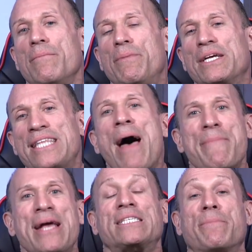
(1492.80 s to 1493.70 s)
because that
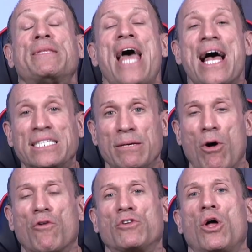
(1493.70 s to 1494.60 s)
makes the potassium
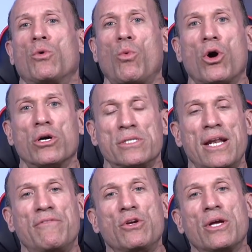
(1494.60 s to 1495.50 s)
overload worse. And
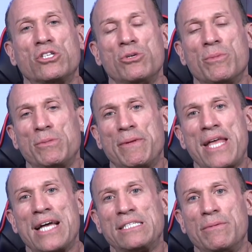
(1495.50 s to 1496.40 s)
if you get too much
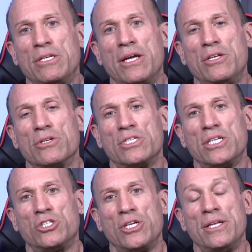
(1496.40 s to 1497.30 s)
potassium in your
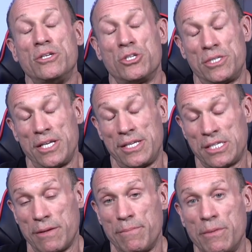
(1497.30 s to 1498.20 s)

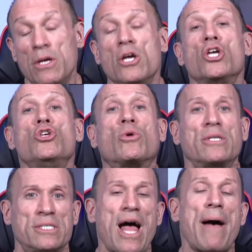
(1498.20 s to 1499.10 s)
system, you can
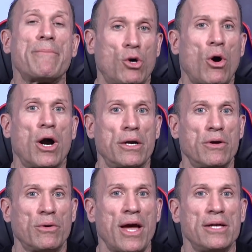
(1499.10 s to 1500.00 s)
stop your heart.
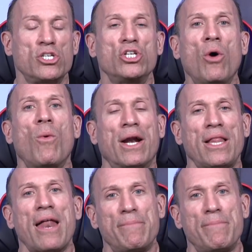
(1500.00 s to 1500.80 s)
Okay, so you don't want a lot of